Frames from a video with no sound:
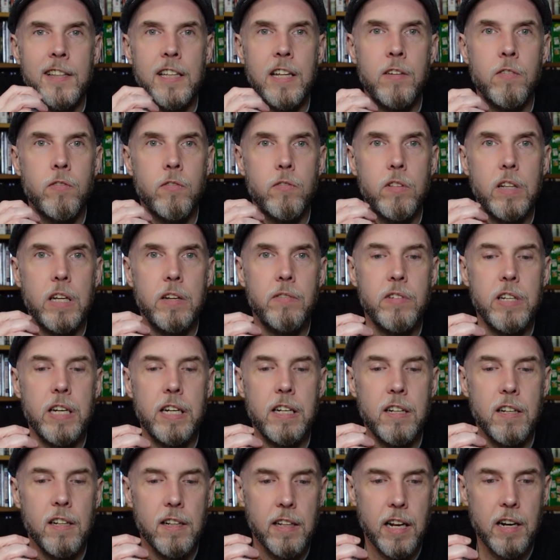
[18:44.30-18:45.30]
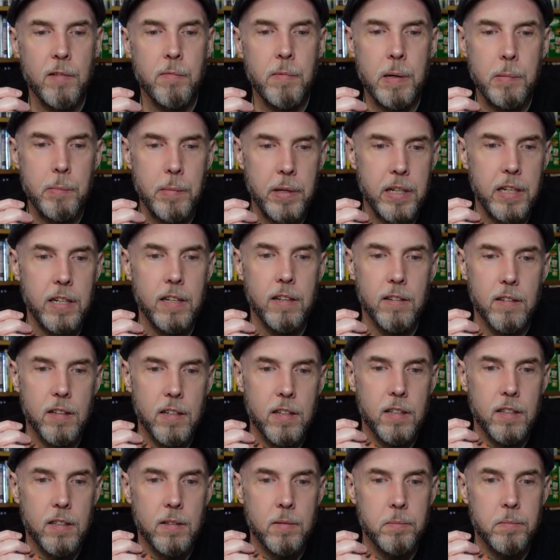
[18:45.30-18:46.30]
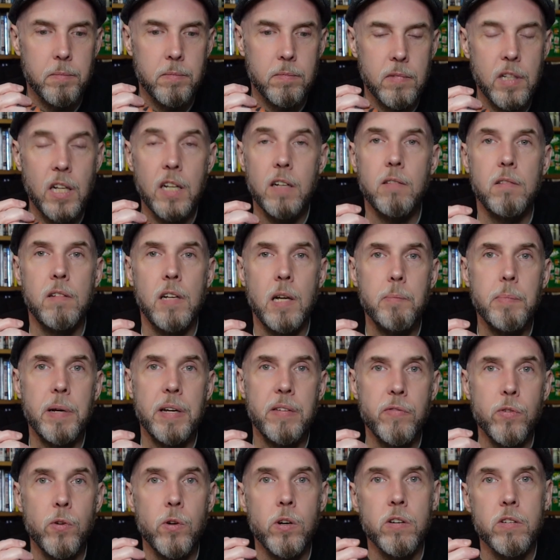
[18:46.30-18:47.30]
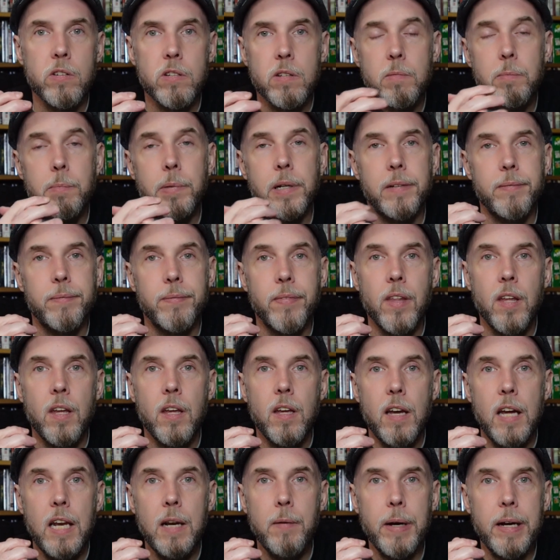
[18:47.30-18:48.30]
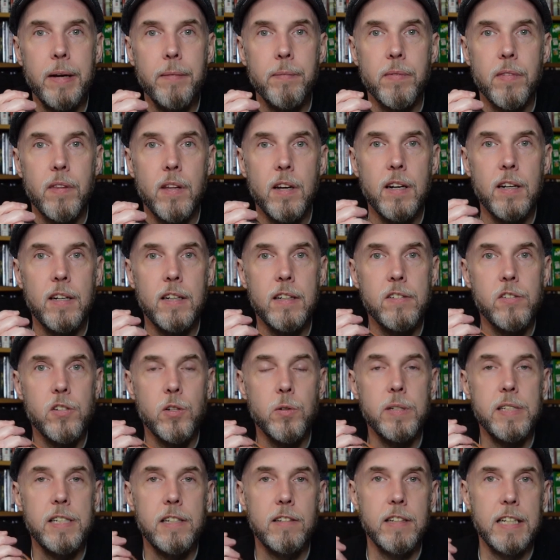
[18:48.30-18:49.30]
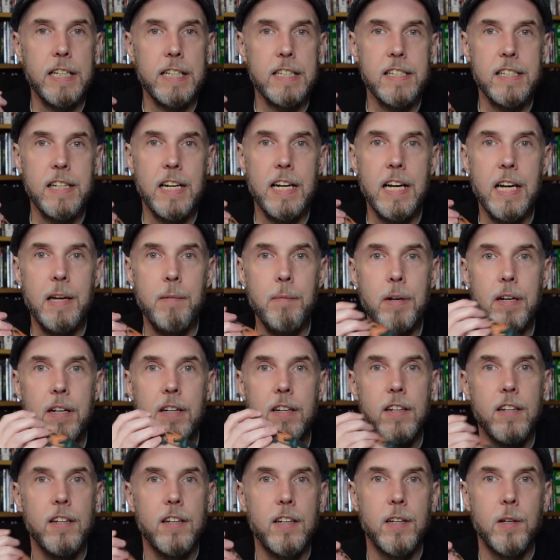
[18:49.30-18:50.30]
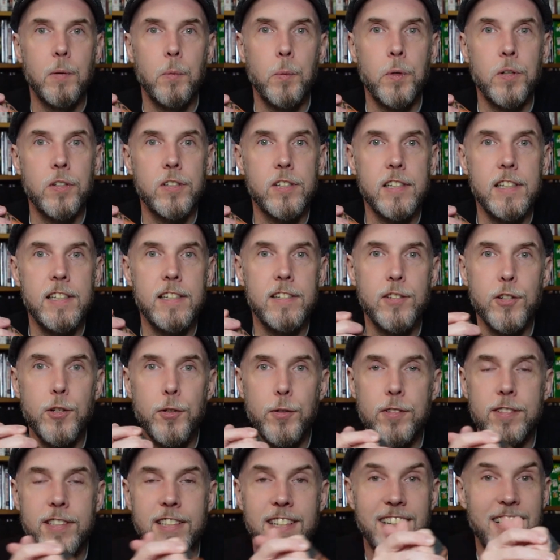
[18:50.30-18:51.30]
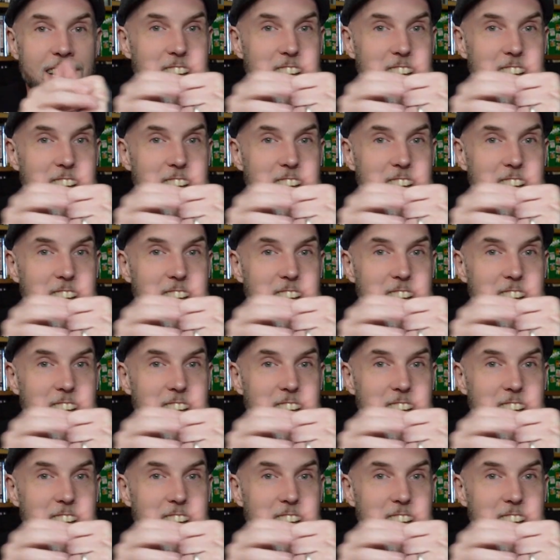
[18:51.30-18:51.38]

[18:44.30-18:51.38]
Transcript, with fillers: they've, they've taken a lot of my money. Um, not, not by force, but anyway. Uh, so until next time, we'll see you soon.